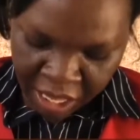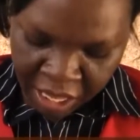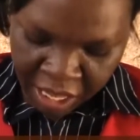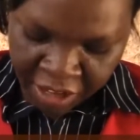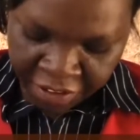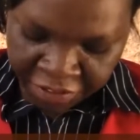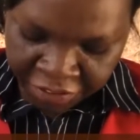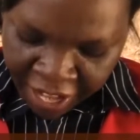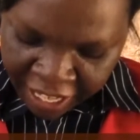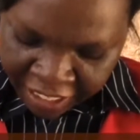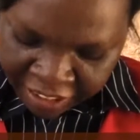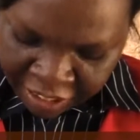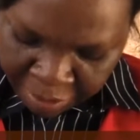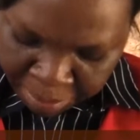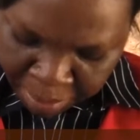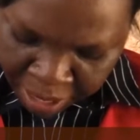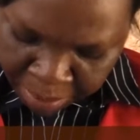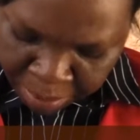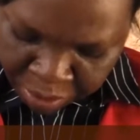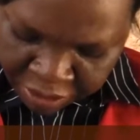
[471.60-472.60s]
In fact,
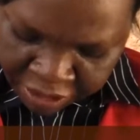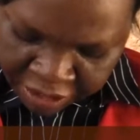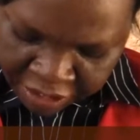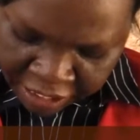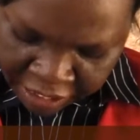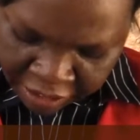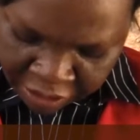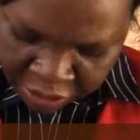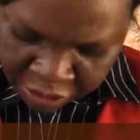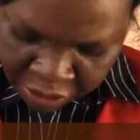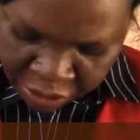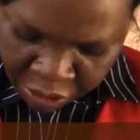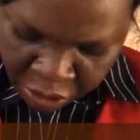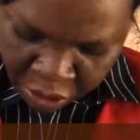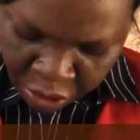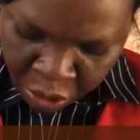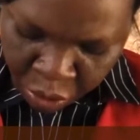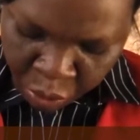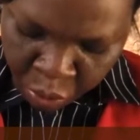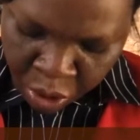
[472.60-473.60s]
the Bible says
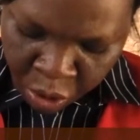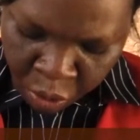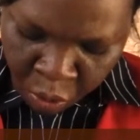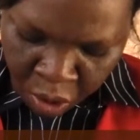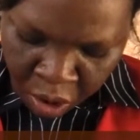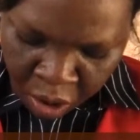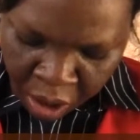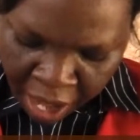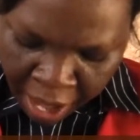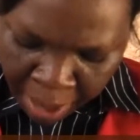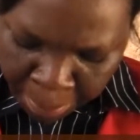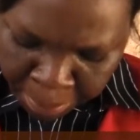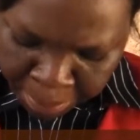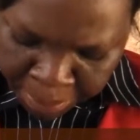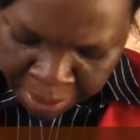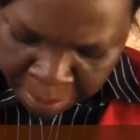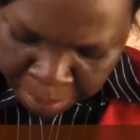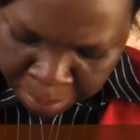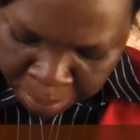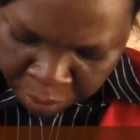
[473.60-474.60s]
we were a
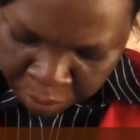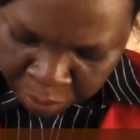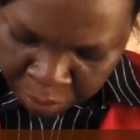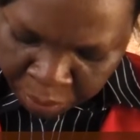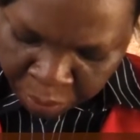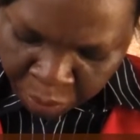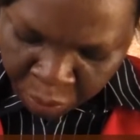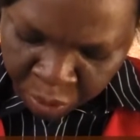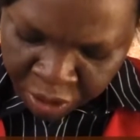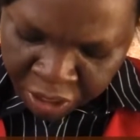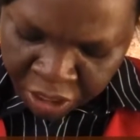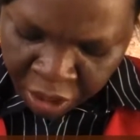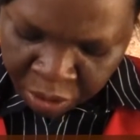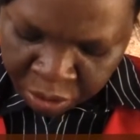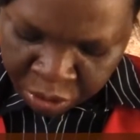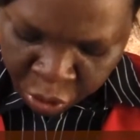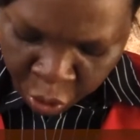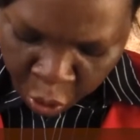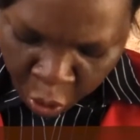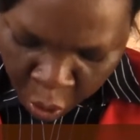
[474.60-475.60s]
people
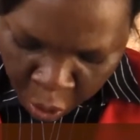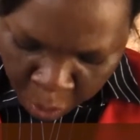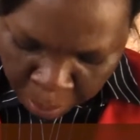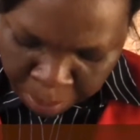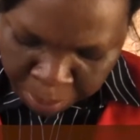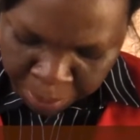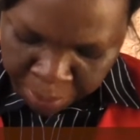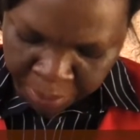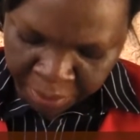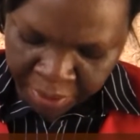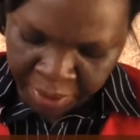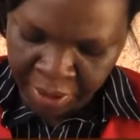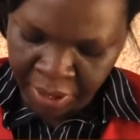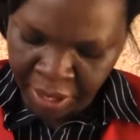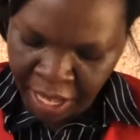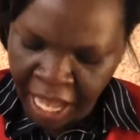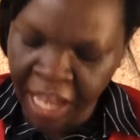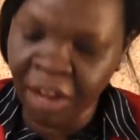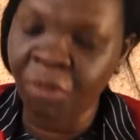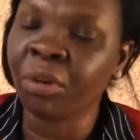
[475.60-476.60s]
without hope
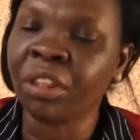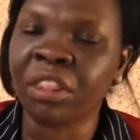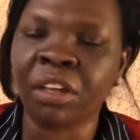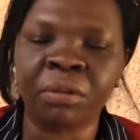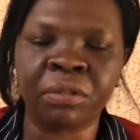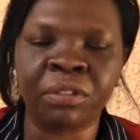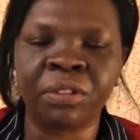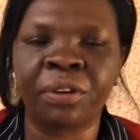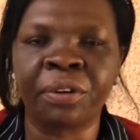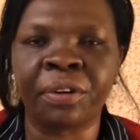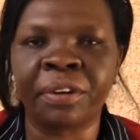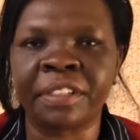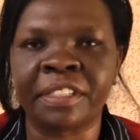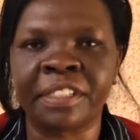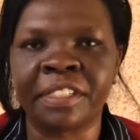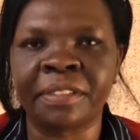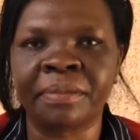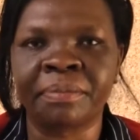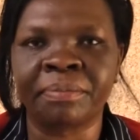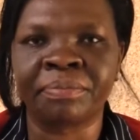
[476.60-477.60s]
and without
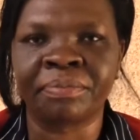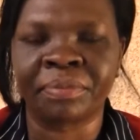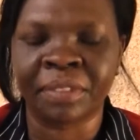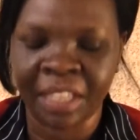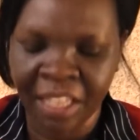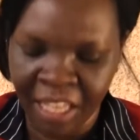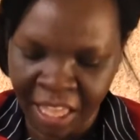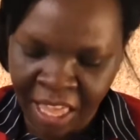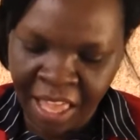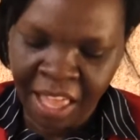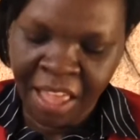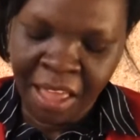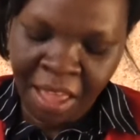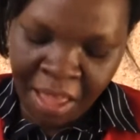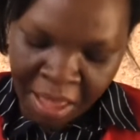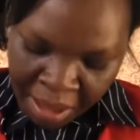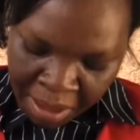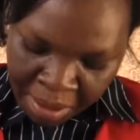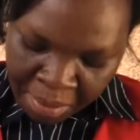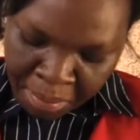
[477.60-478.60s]
God.
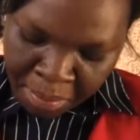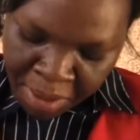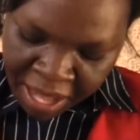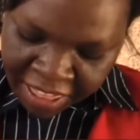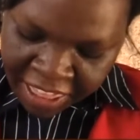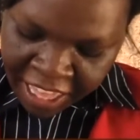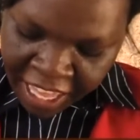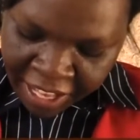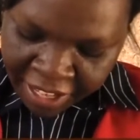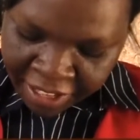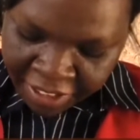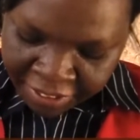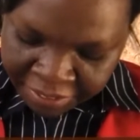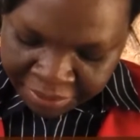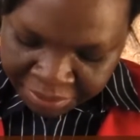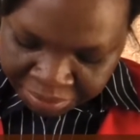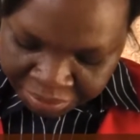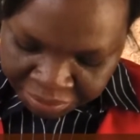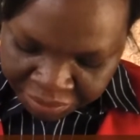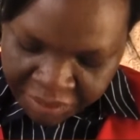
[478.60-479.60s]
But then,
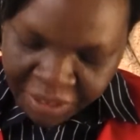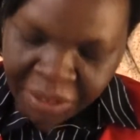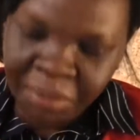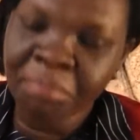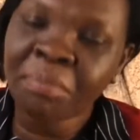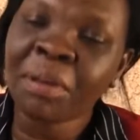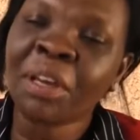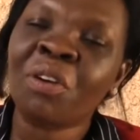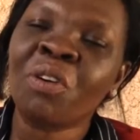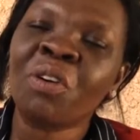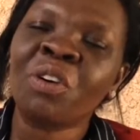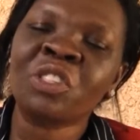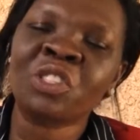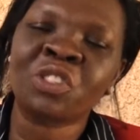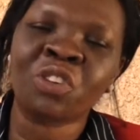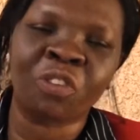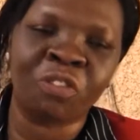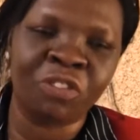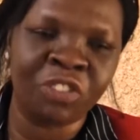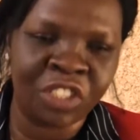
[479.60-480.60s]

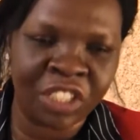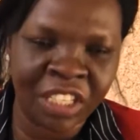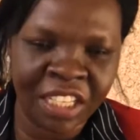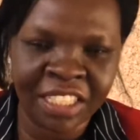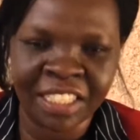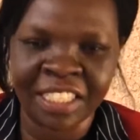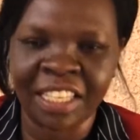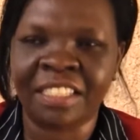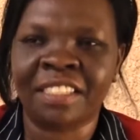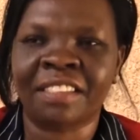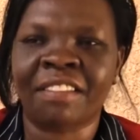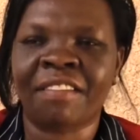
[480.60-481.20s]
because of Jesus